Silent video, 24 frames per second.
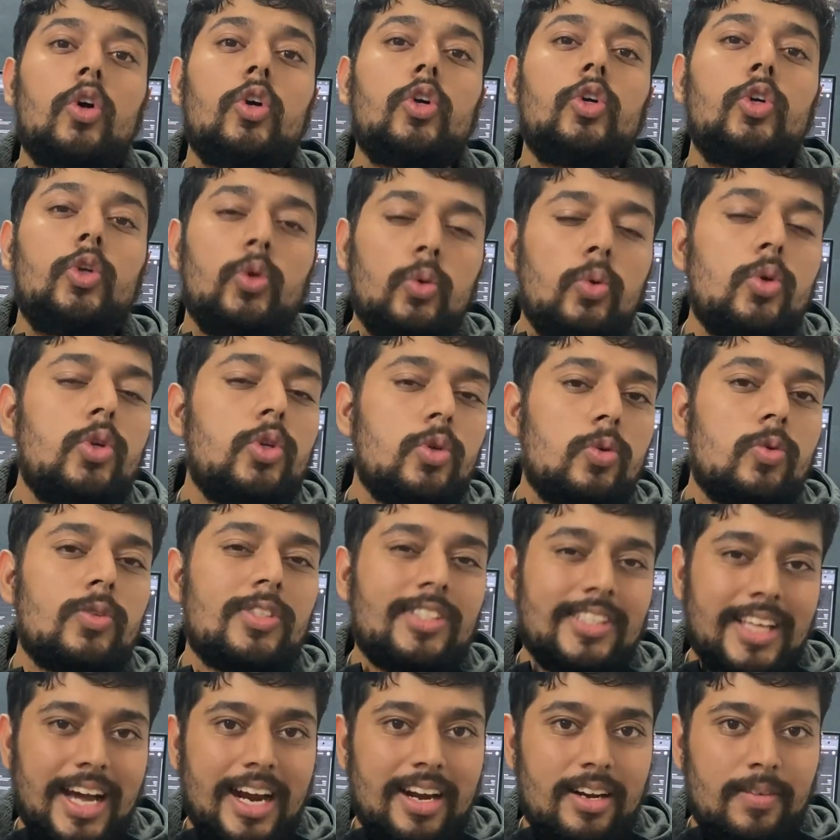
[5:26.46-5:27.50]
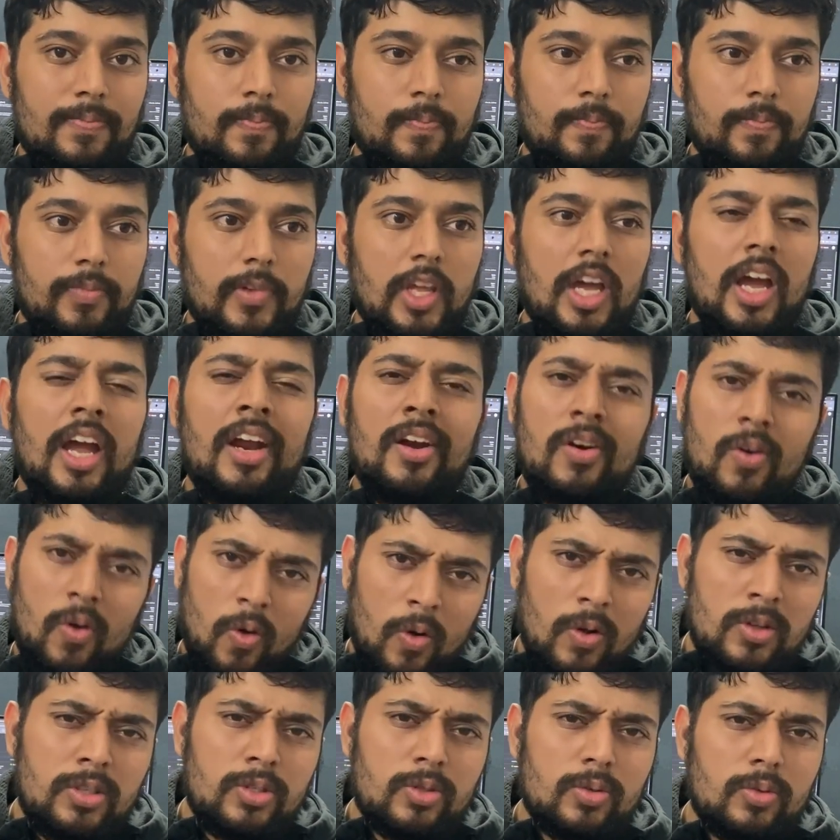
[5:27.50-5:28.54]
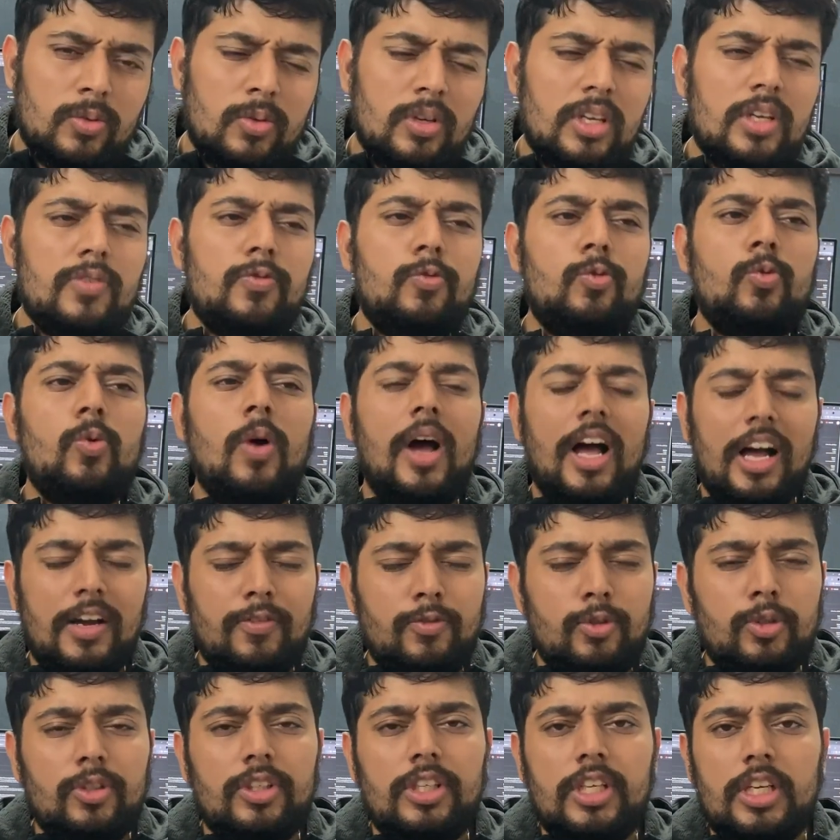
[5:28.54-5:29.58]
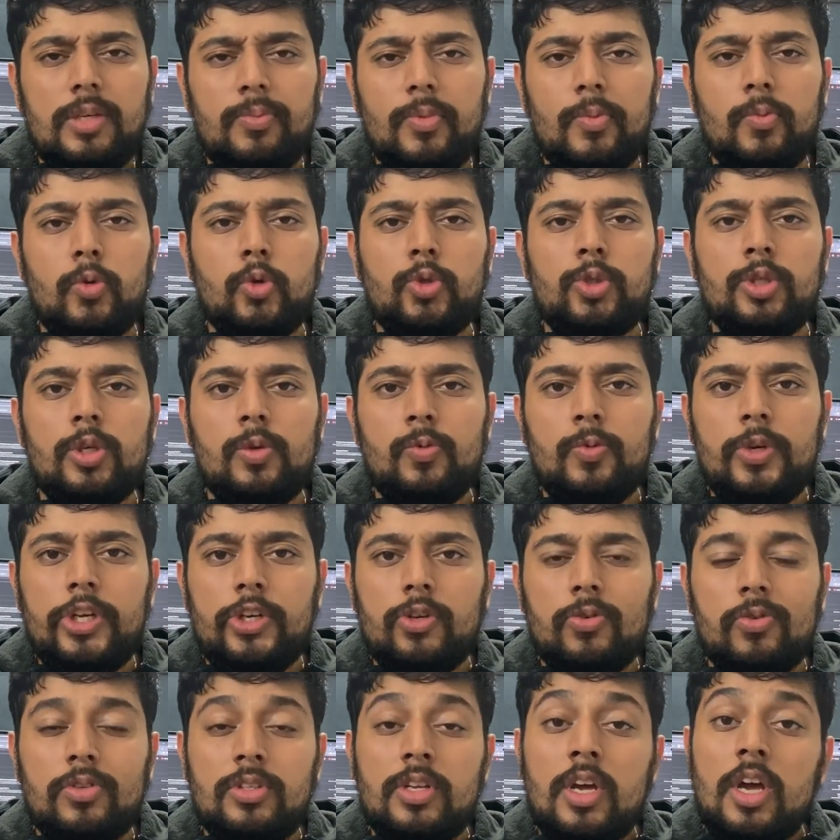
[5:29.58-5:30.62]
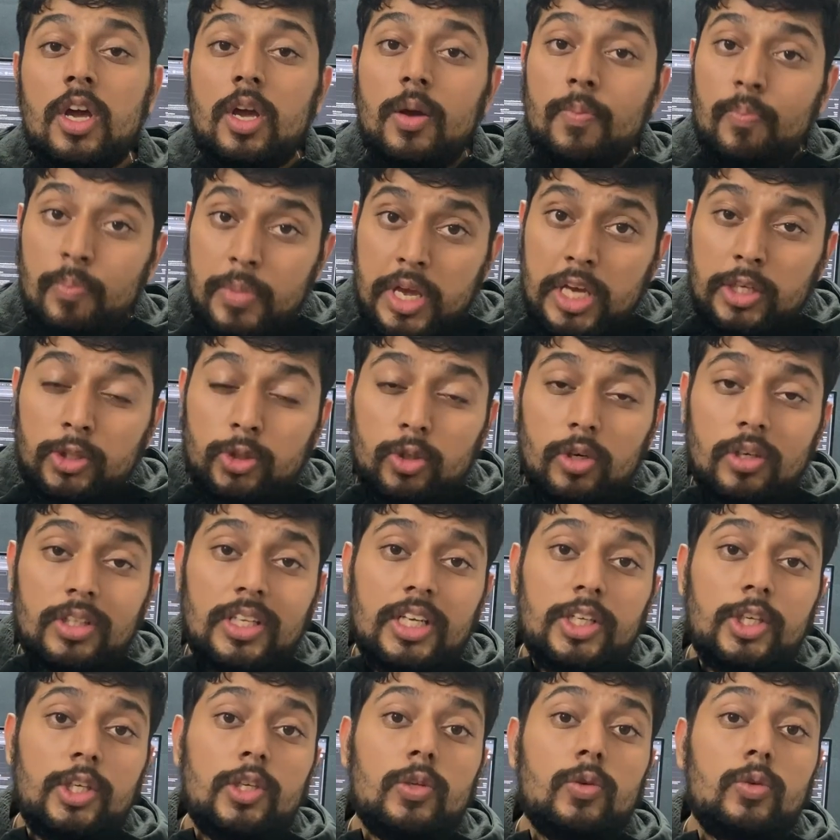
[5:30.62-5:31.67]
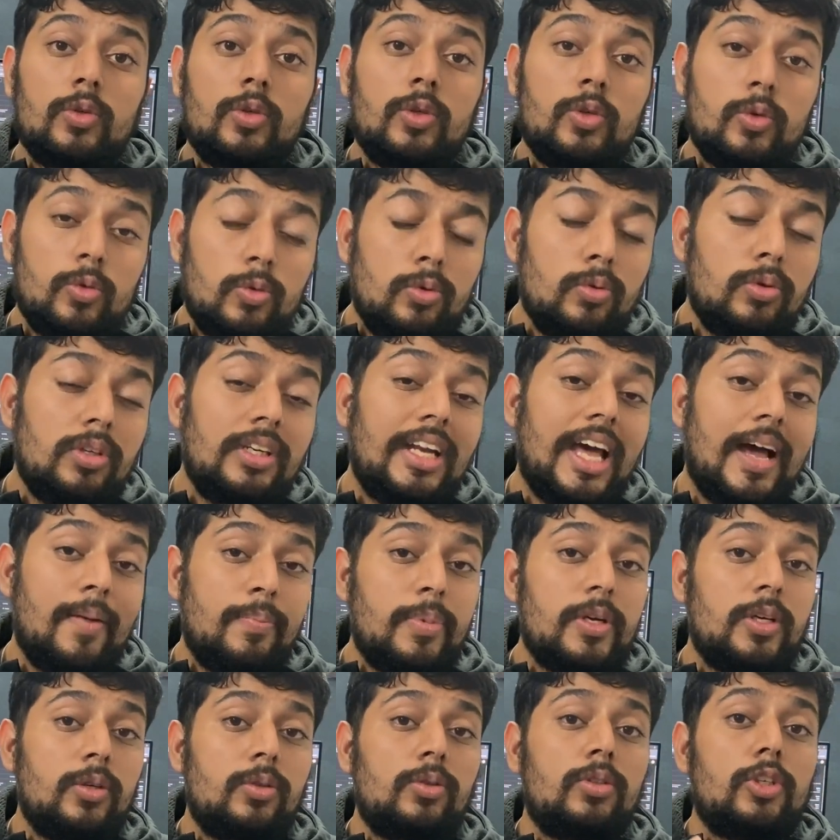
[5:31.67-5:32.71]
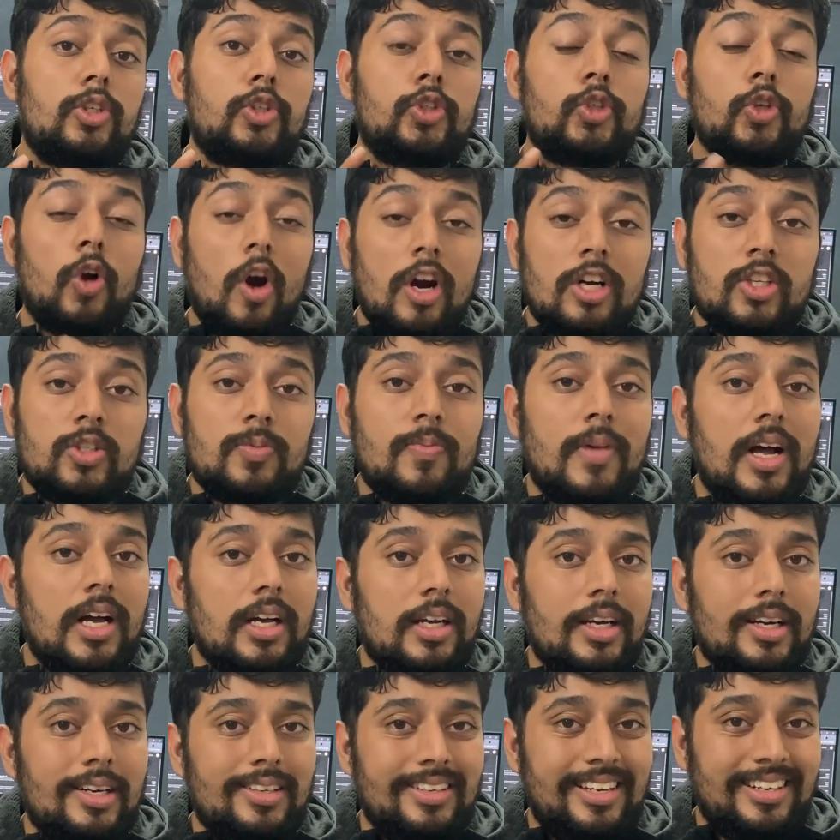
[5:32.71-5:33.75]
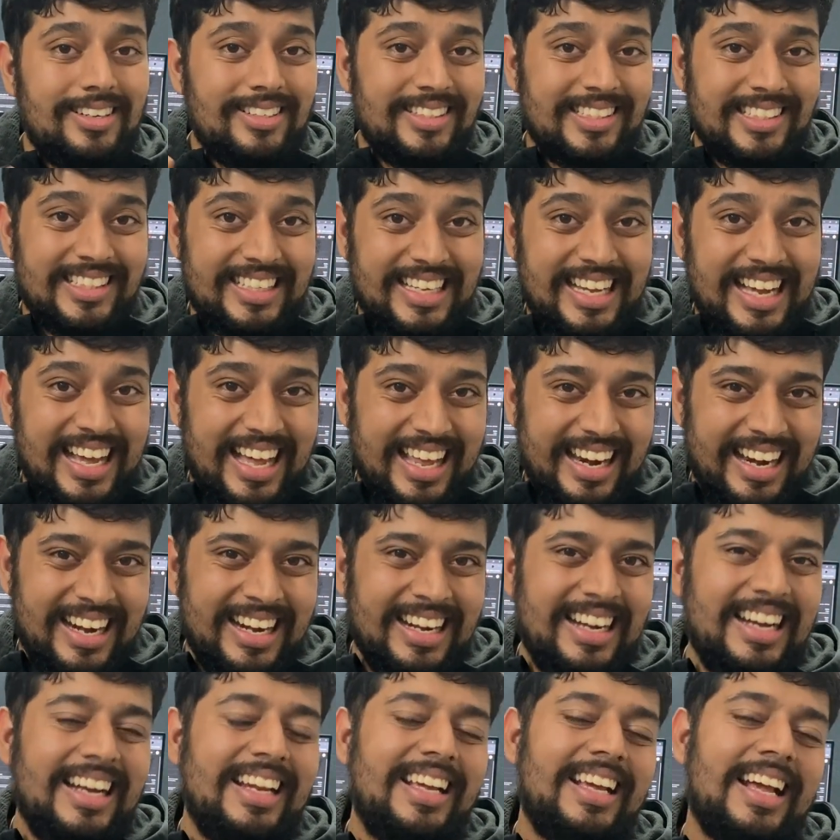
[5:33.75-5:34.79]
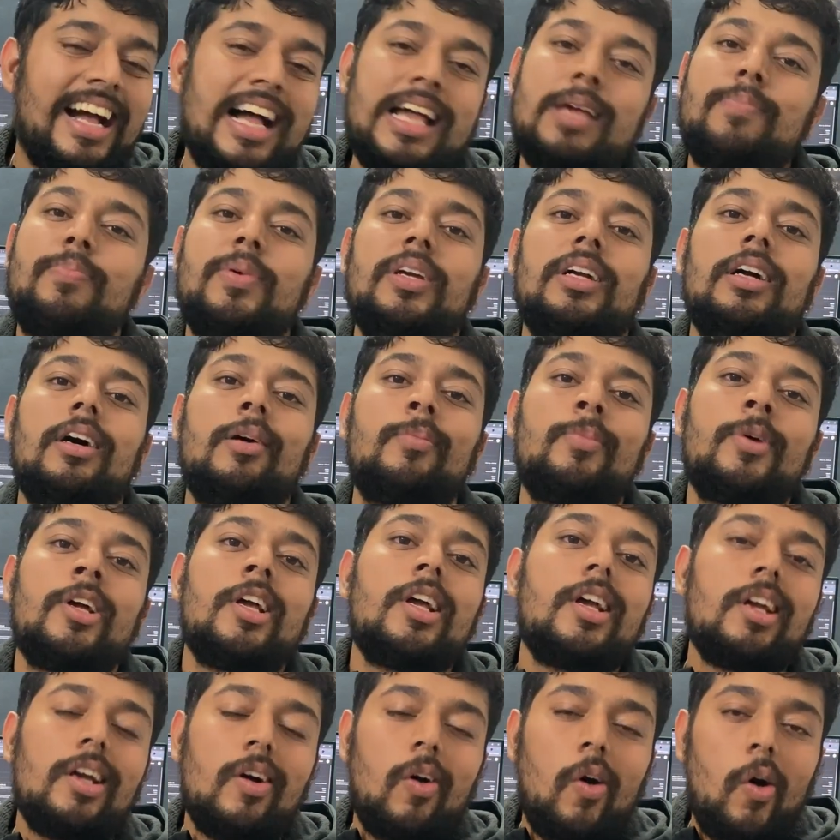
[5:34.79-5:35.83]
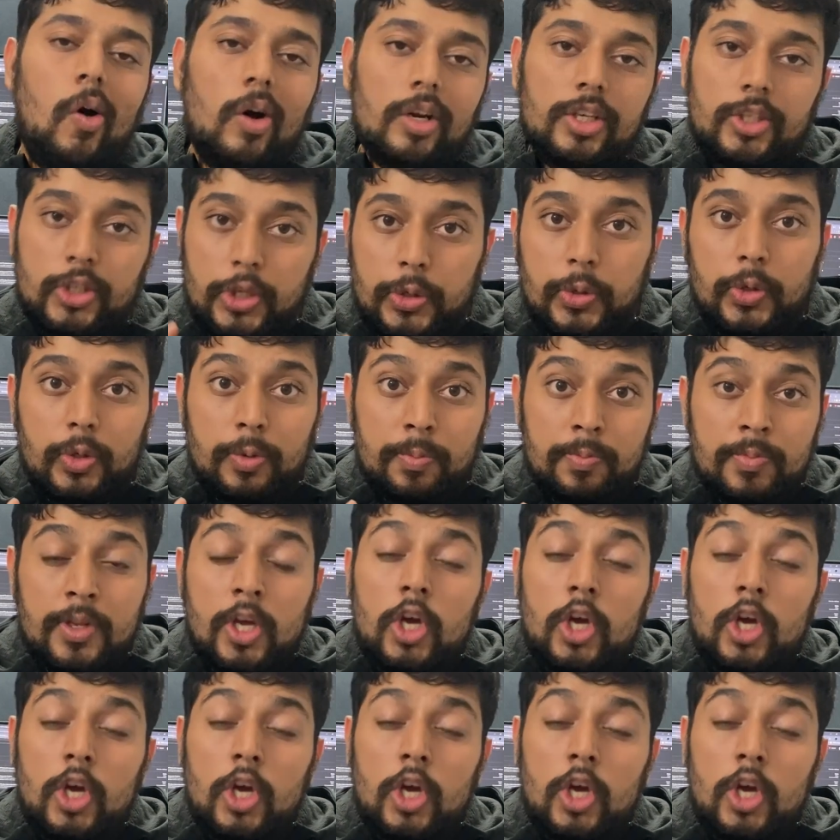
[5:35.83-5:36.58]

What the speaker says: do use that. And also, if you have to create promotional videos, make sure that you do tap into the shorts market that is currently hyping up on YouTube.